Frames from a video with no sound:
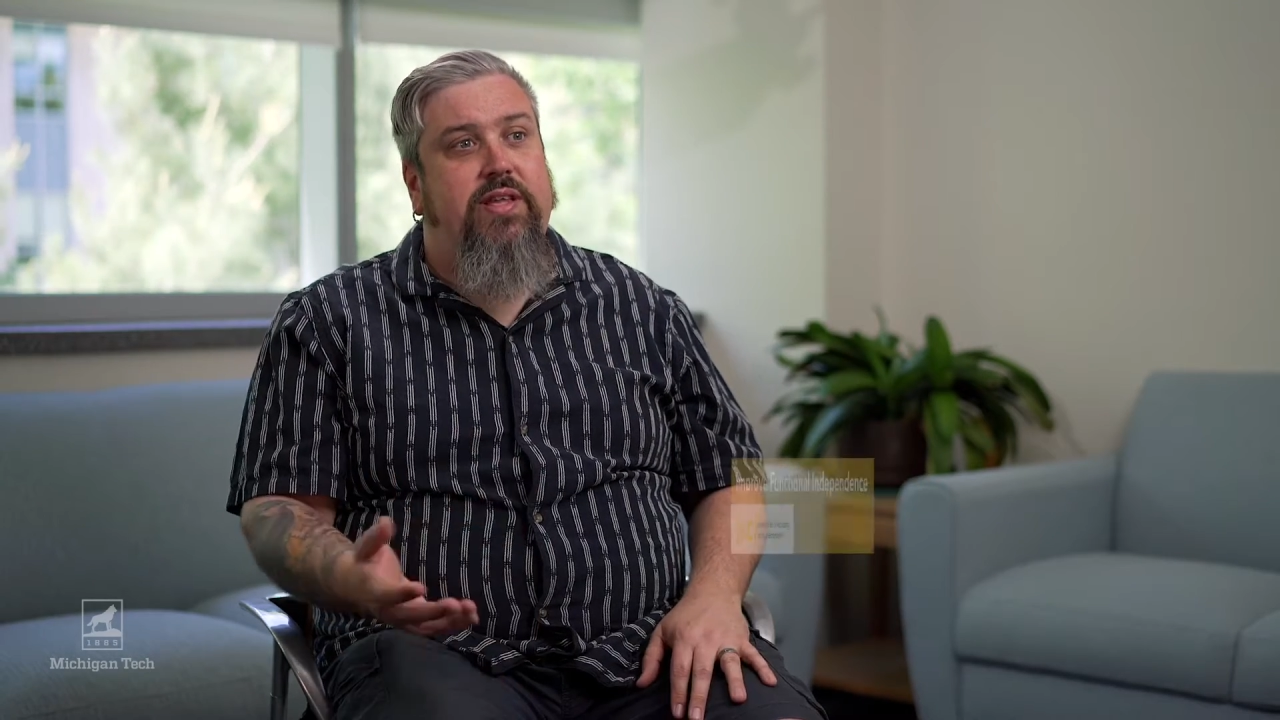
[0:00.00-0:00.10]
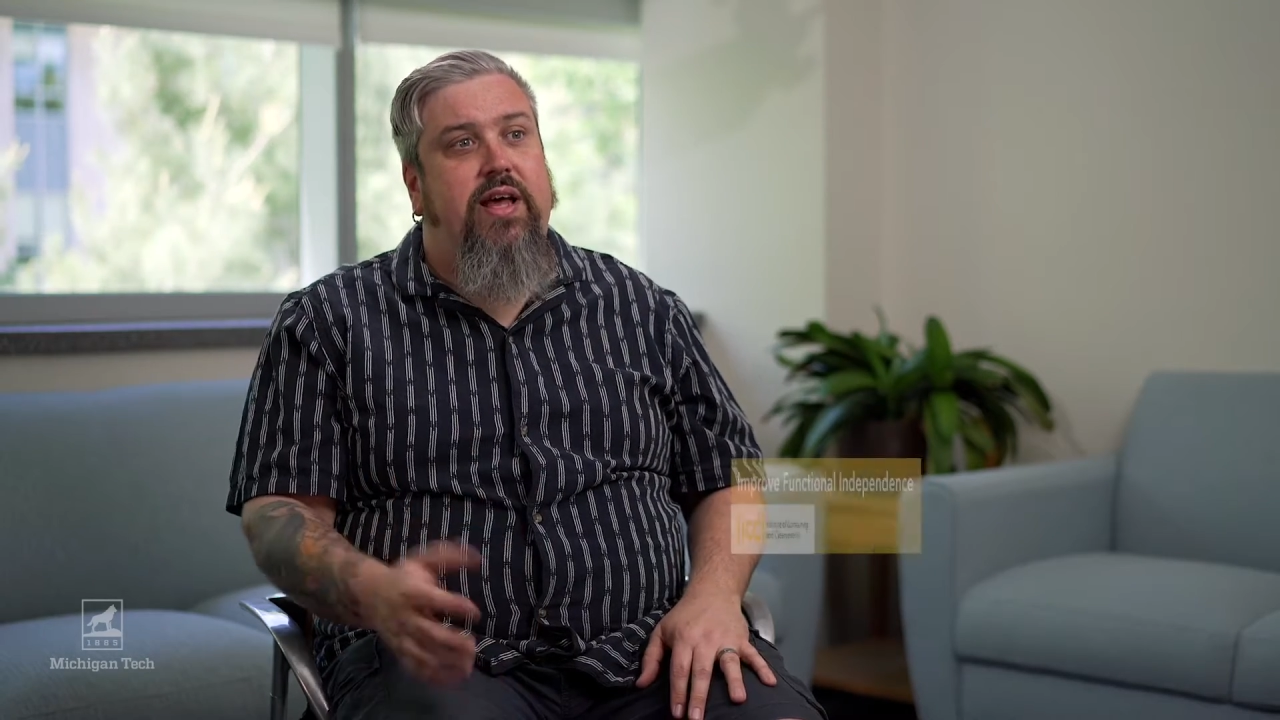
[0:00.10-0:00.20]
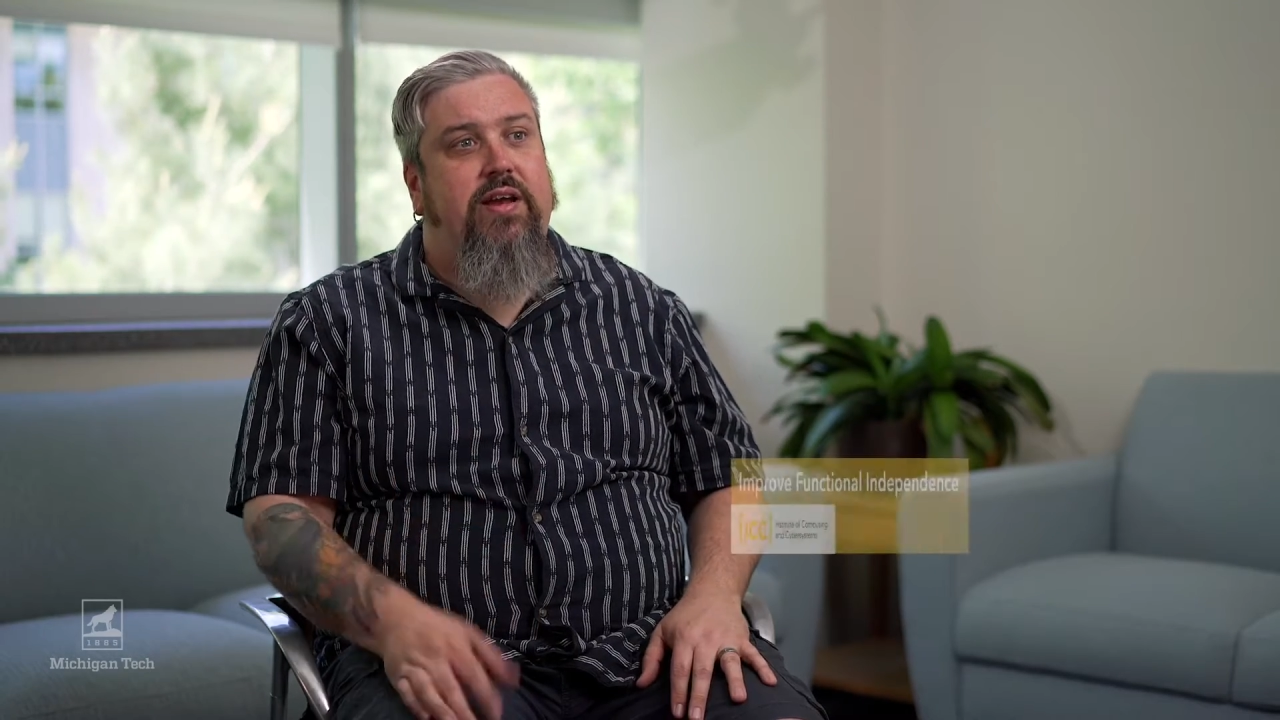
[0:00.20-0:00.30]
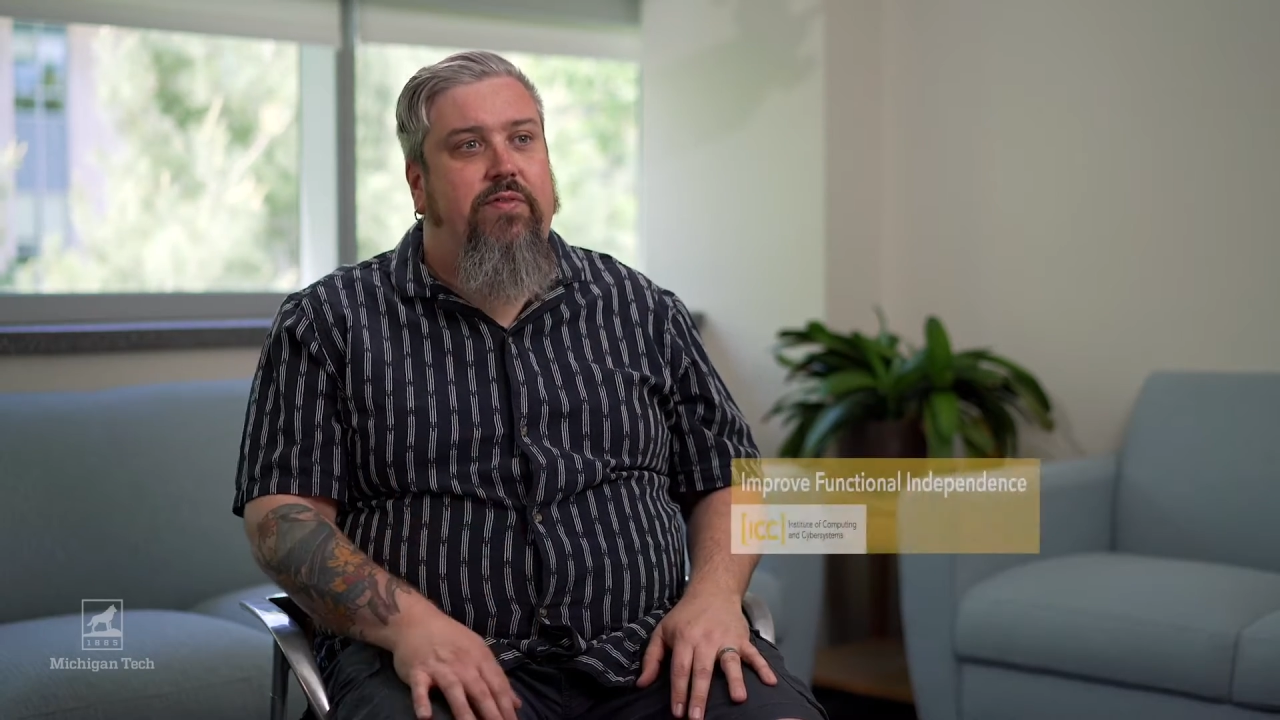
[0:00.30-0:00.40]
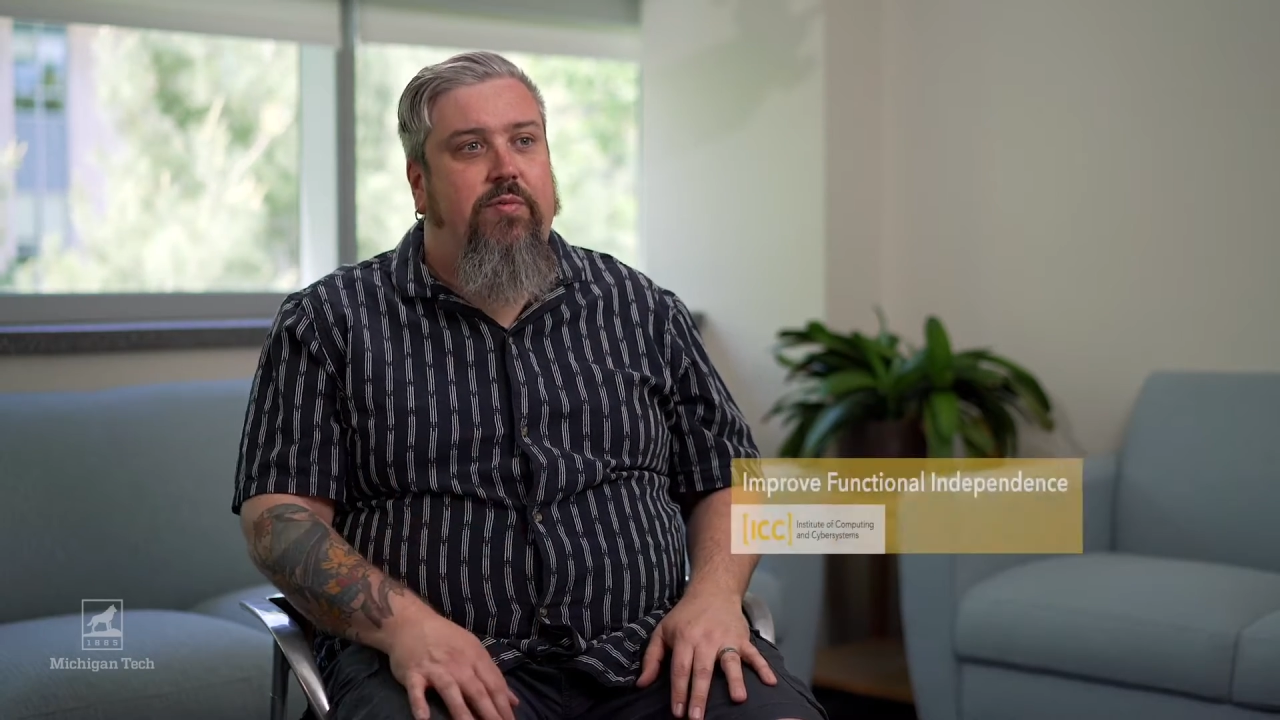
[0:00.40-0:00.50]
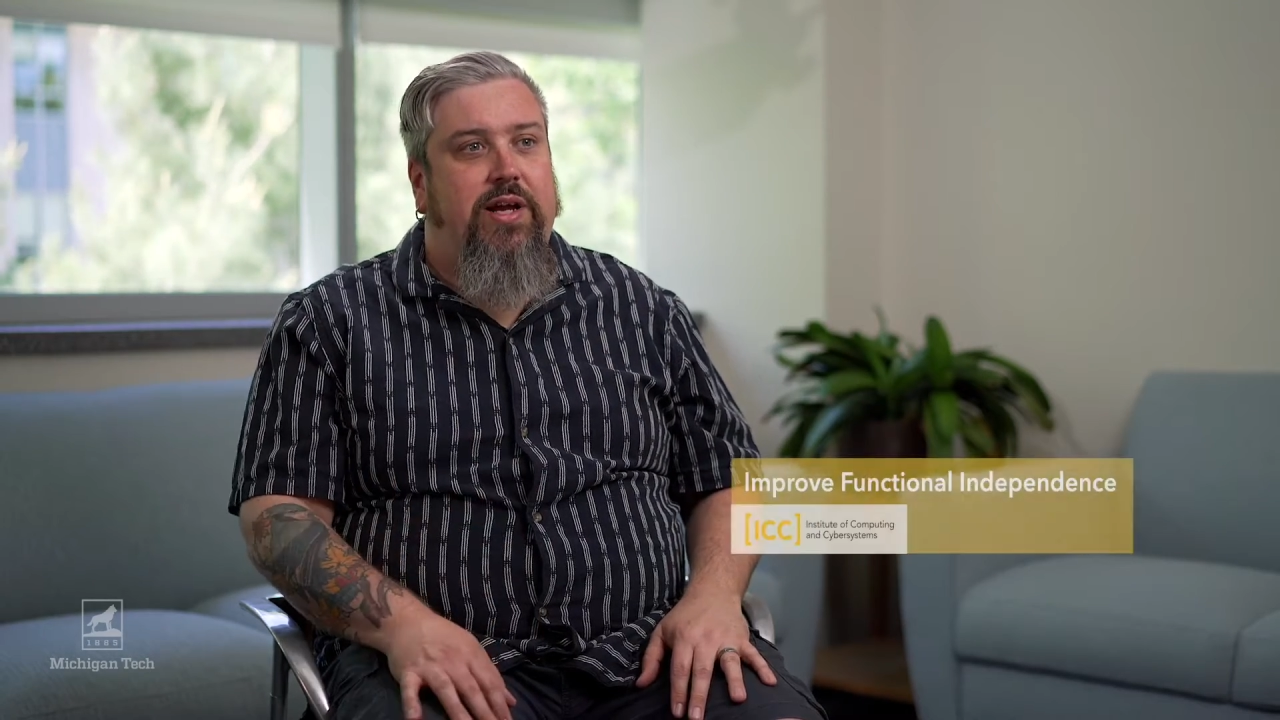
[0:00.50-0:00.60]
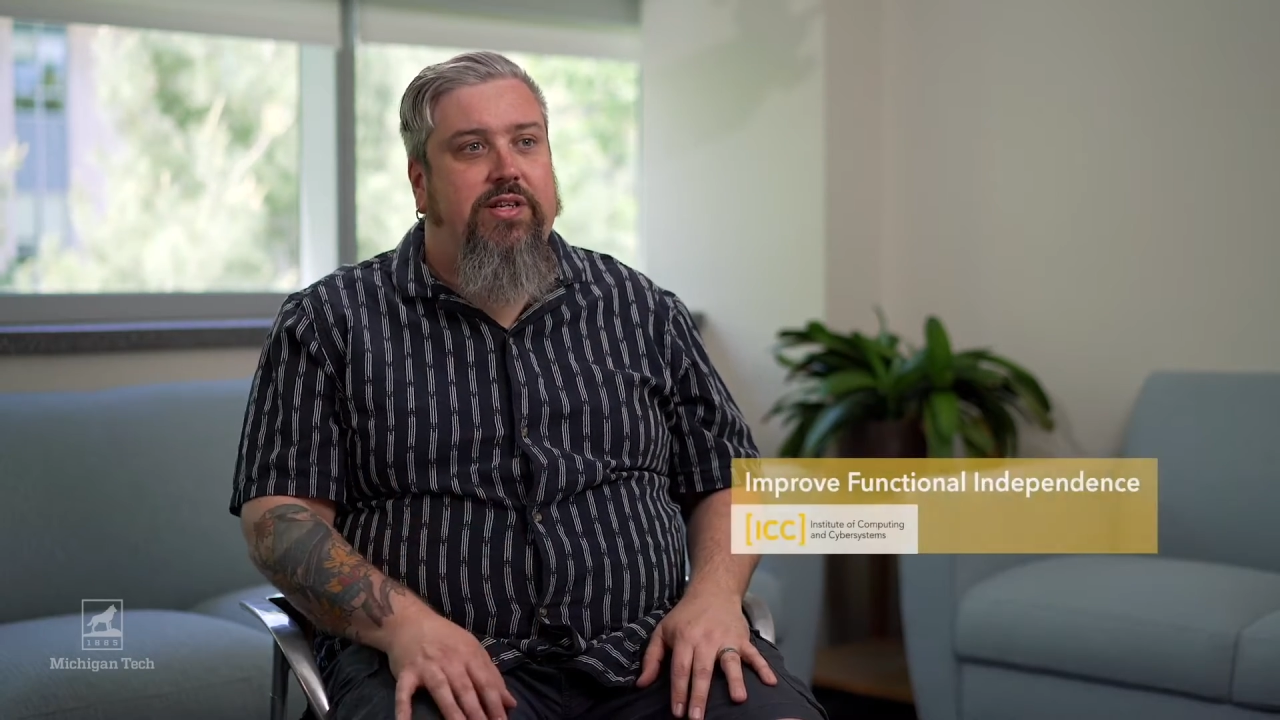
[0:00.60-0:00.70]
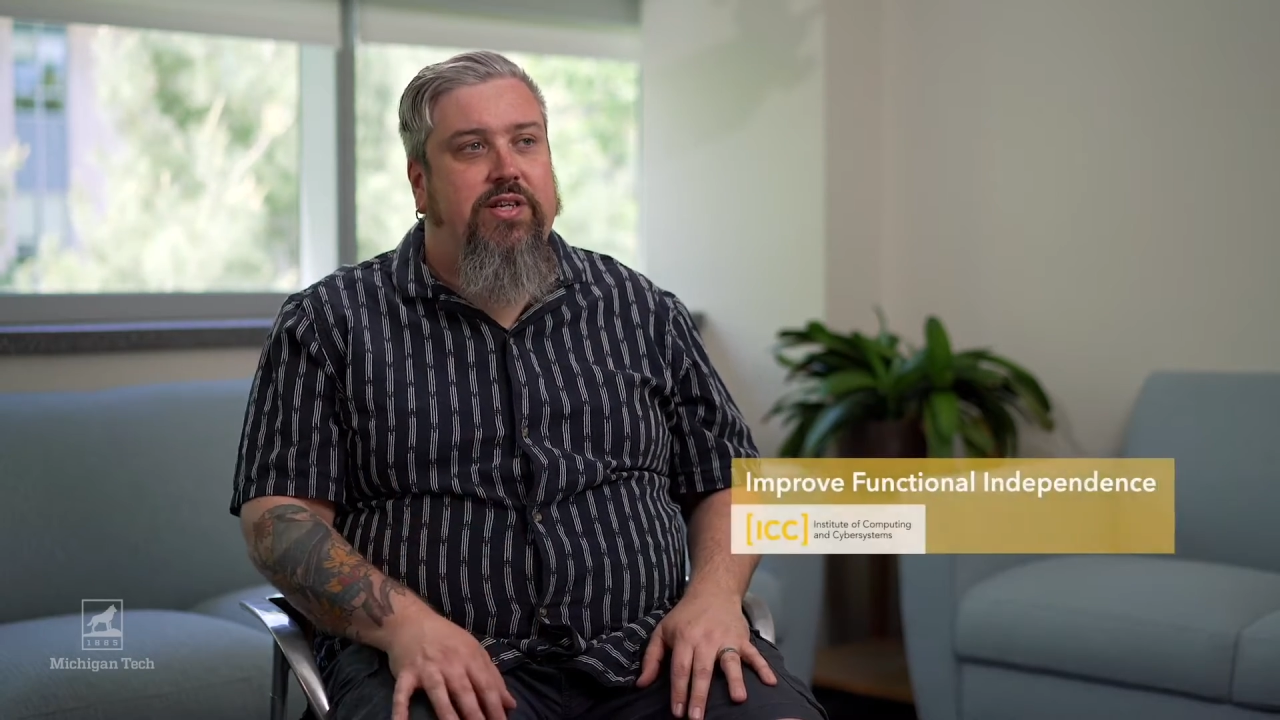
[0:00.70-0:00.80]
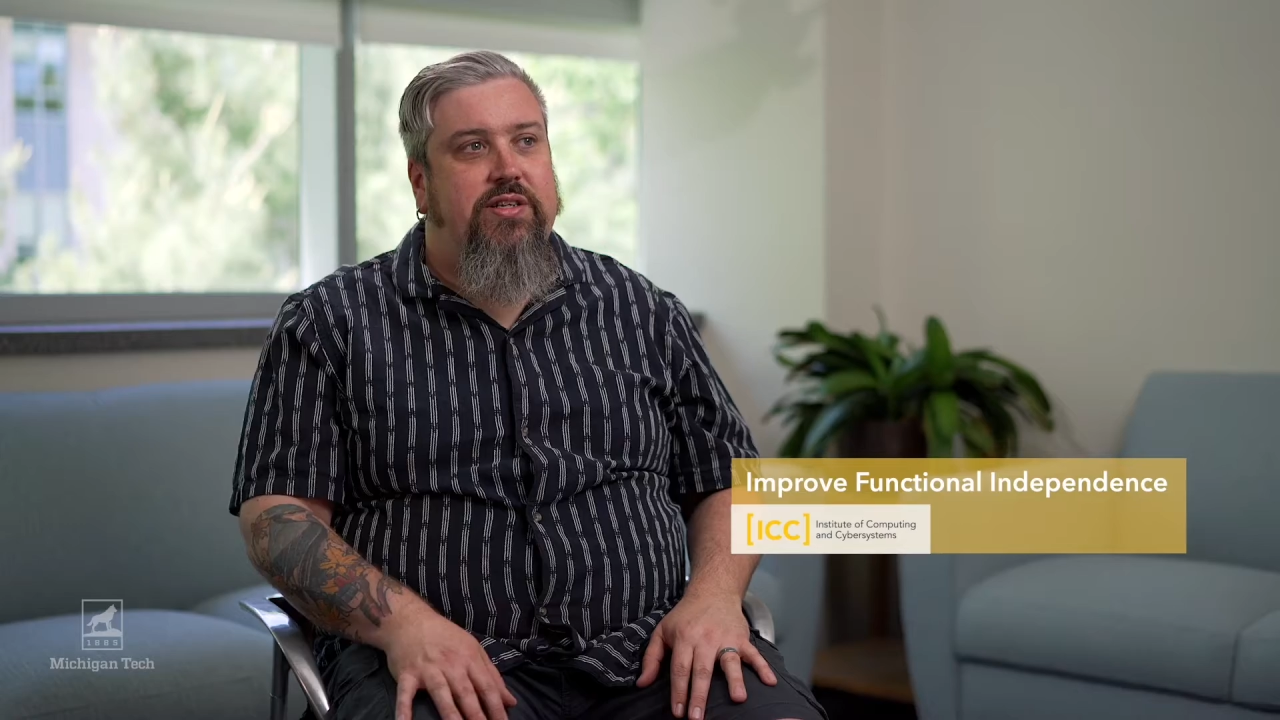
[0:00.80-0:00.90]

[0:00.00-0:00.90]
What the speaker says: that information